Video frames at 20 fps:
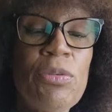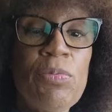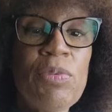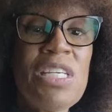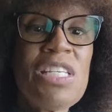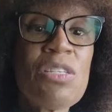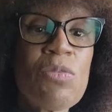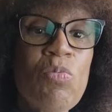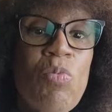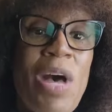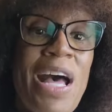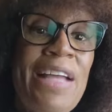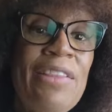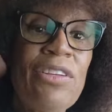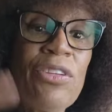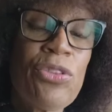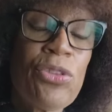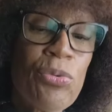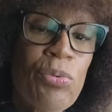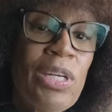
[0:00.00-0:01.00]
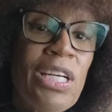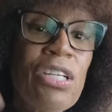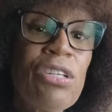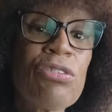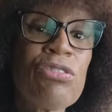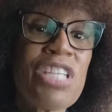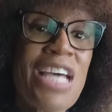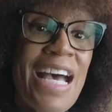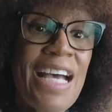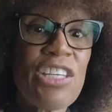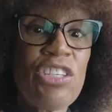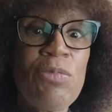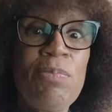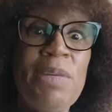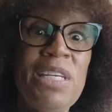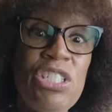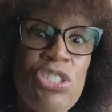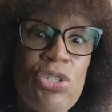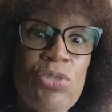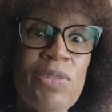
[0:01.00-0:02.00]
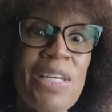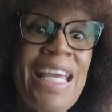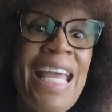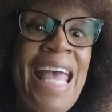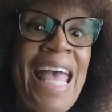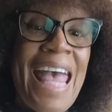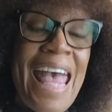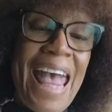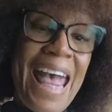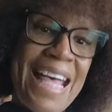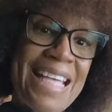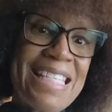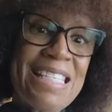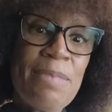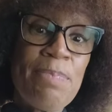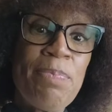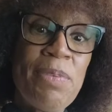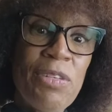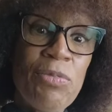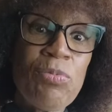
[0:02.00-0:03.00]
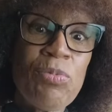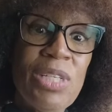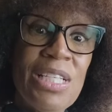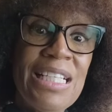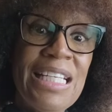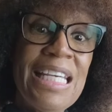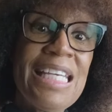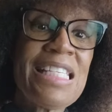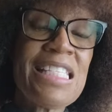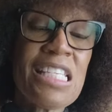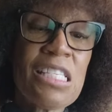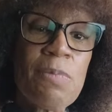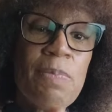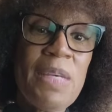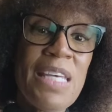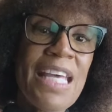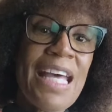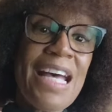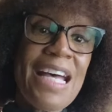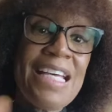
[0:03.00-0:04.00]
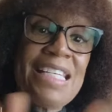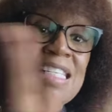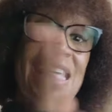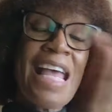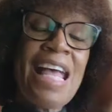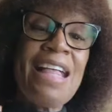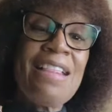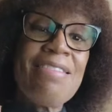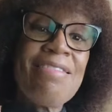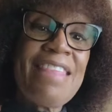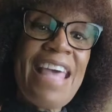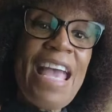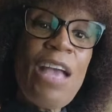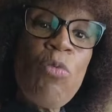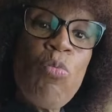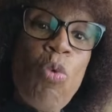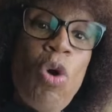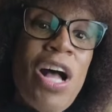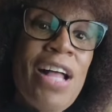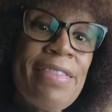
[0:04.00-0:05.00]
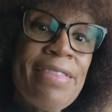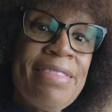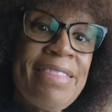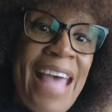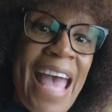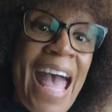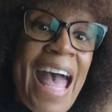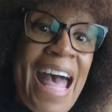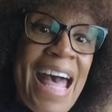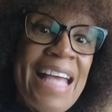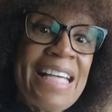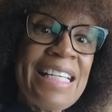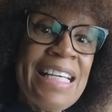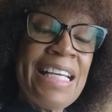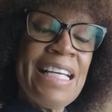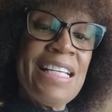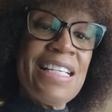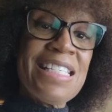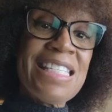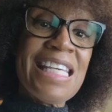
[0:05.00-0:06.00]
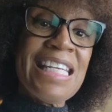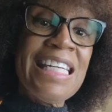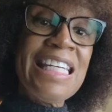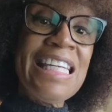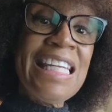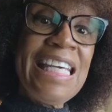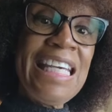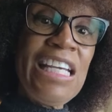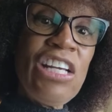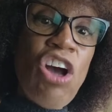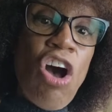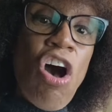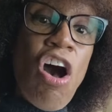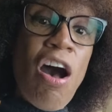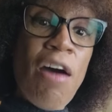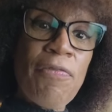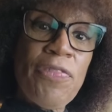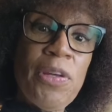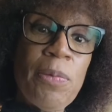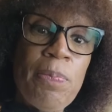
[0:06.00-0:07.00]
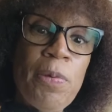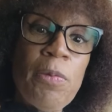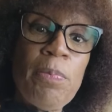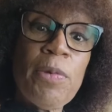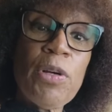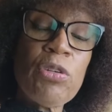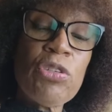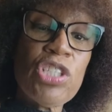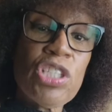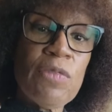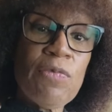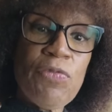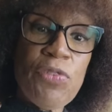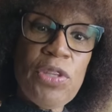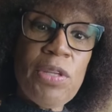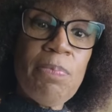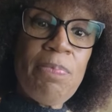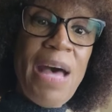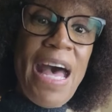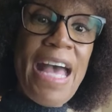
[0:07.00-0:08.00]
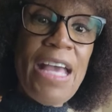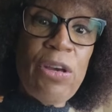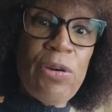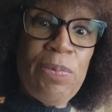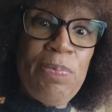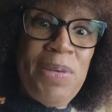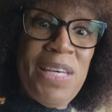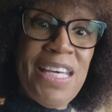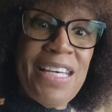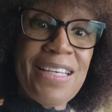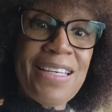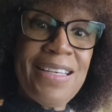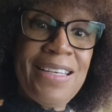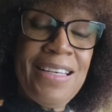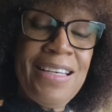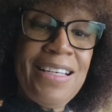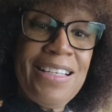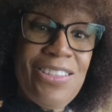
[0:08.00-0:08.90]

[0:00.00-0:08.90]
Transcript: the reason why the thriller documentary hasn't been released is because they want that to lead off the promotion for the biopic.